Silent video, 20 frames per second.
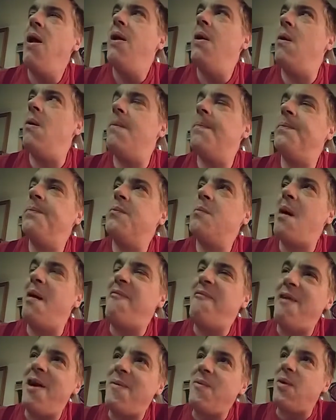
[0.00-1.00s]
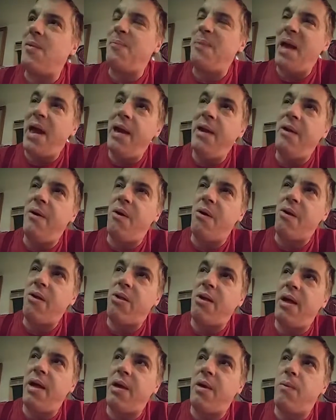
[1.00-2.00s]
You know, my favorite
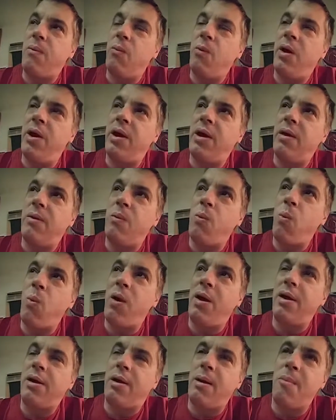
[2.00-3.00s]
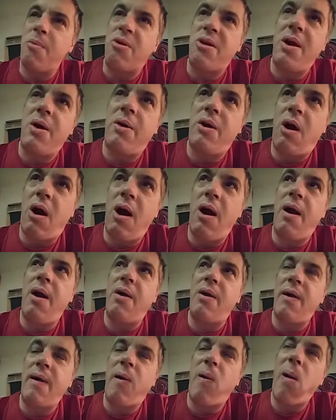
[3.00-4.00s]
painters, like when it comes down to
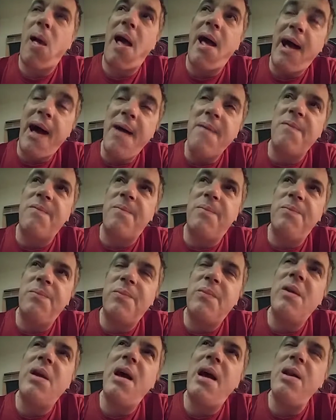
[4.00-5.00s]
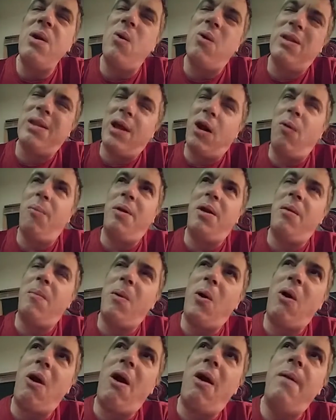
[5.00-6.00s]
art, like I know a little bit
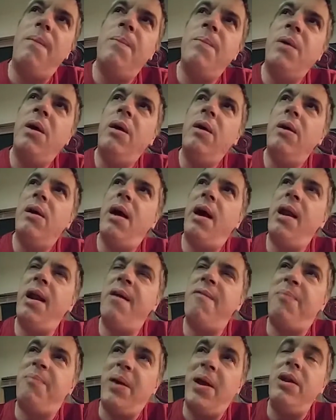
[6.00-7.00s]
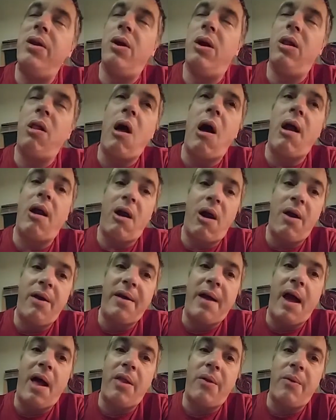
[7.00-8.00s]
about art and I've been to a lot of
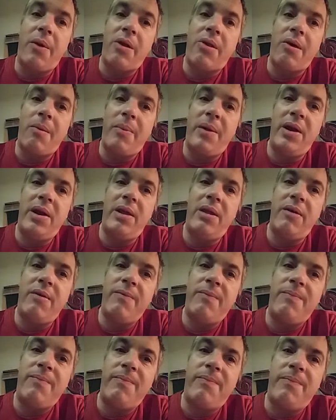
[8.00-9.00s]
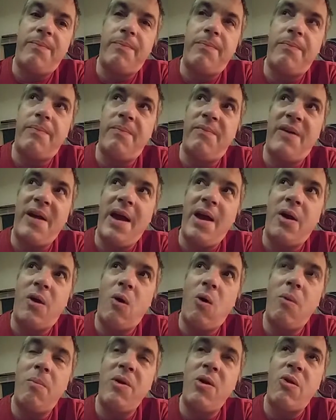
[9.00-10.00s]
art galleries. I've been to the Van
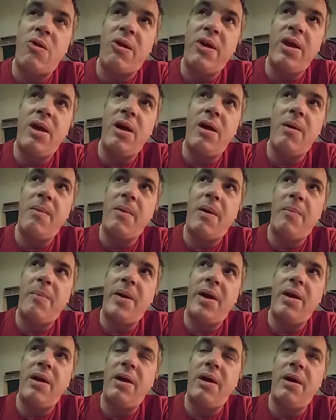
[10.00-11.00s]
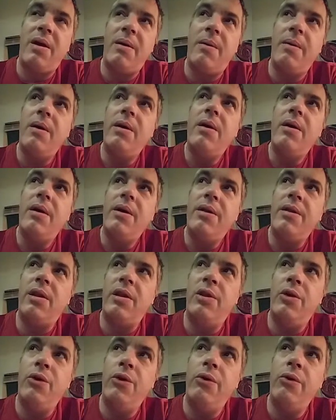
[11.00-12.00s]
Gogh Museum. I've been to
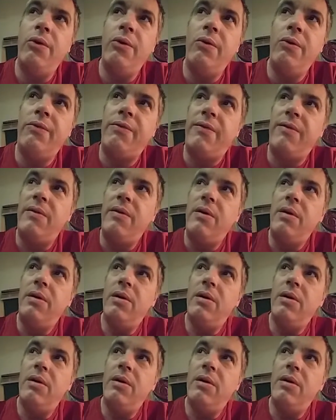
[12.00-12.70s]
the Louvre.